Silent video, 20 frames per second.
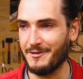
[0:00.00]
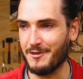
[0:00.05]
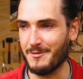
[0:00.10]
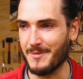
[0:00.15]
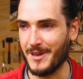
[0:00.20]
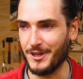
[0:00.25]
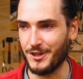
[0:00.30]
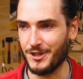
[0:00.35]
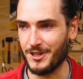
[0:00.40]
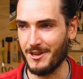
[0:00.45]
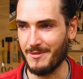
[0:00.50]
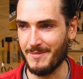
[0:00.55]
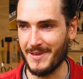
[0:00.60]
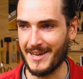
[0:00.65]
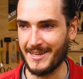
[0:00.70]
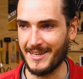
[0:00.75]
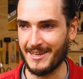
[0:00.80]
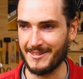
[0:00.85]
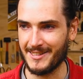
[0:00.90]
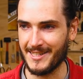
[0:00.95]
information
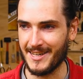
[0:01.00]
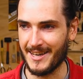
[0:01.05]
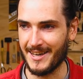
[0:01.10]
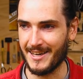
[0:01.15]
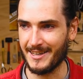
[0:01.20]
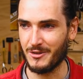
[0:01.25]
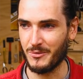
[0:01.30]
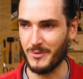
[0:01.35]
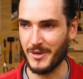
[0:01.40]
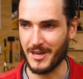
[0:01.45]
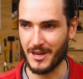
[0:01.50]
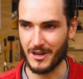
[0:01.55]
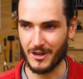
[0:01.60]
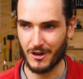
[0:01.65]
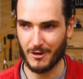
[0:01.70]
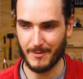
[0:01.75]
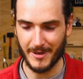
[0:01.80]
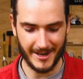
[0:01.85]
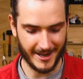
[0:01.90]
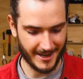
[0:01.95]
about our tag, we can
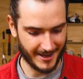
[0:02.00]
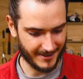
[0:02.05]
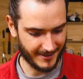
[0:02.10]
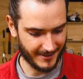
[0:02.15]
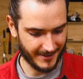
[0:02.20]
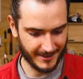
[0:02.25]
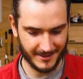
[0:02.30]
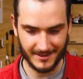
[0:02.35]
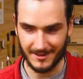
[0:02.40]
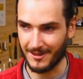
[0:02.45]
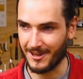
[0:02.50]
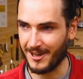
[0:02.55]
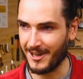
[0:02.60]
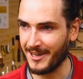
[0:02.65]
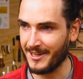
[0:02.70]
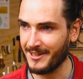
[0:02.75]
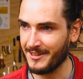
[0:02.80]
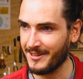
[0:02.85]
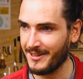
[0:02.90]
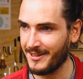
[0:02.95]
comment out this
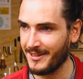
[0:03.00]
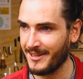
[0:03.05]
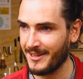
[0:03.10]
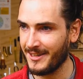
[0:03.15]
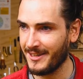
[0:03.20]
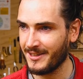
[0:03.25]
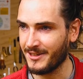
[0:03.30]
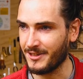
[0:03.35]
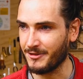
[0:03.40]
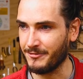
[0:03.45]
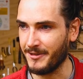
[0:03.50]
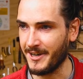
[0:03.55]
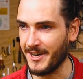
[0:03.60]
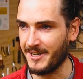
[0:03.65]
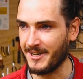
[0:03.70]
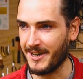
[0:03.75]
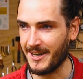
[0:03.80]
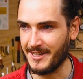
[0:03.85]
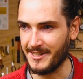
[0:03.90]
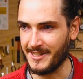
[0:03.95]
line, the
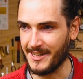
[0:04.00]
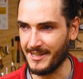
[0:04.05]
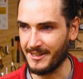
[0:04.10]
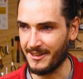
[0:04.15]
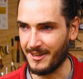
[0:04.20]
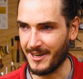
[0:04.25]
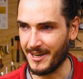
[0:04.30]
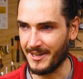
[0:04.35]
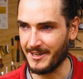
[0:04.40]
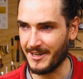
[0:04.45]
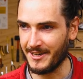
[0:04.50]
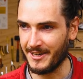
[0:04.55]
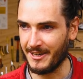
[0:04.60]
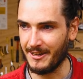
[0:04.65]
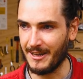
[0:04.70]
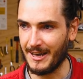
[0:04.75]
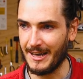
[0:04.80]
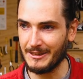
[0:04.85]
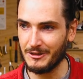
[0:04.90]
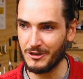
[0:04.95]
readid line, and
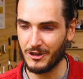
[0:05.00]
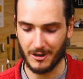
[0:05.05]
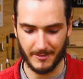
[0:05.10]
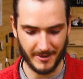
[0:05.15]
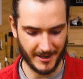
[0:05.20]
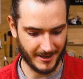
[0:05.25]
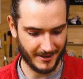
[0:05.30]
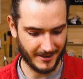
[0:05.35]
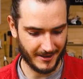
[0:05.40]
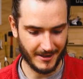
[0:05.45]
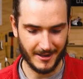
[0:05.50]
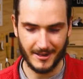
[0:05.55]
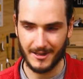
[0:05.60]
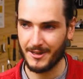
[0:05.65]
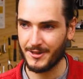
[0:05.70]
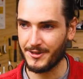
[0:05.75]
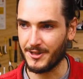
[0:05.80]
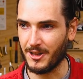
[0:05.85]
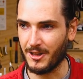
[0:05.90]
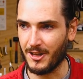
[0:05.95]
I'll uncomment
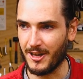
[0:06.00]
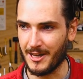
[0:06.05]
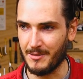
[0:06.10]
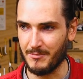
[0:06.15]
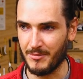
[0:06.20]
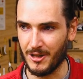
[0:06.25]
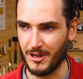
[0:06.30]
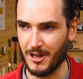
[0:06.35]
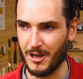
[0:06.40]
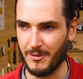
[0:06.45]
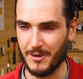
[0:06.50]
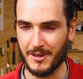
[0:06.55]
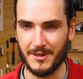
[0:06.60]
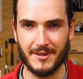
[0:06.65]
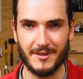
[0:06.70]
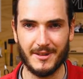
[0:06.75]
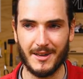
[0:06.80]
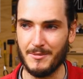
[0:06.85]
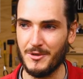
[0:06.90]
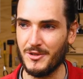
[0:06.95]
the line below it.
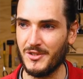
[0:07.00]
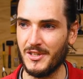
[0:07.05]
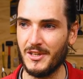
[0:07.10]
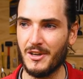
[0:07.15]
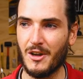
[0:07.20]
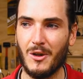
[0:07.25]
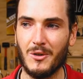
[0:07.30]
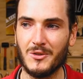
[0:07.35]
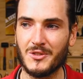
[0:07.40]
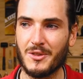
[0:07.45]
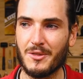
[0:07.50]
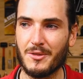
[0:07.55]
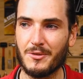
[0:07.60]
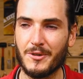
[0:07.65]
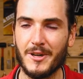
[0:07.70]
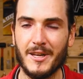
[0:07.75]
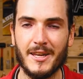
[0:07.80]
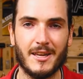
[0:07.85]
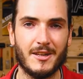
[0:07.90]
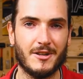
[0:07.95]
I'm using
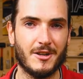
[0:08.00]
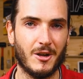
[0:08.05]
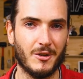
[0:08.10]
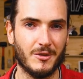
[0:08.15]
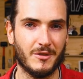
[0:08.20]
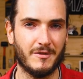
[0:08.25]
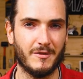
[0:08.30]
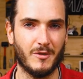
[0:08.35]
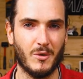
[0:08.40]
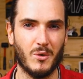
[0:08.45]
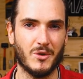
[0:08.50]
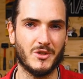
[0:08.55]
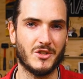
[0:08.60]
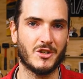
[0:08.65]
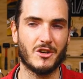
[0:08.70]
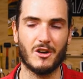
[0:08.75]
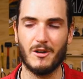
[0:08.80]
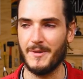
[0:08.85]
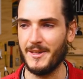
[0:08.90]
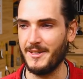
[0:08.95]
Alt-3 and Alt-4
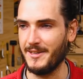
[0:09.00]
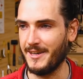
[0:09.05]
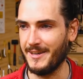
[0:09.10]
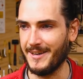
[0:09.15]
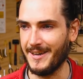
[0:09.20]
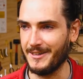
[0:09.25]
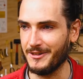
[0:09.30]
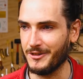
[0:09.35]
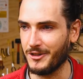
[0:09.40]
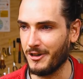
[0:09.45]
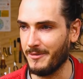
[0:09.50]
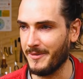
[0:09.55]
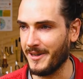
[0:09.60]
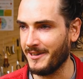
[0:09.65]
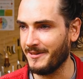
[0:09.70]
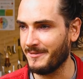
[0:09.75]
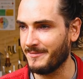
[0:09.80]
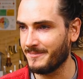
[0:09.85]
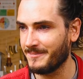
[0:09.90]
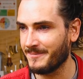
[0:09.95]
to comment and
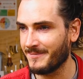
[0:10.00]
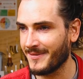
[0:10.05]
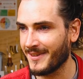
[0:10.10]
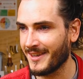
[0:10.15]
uncomment.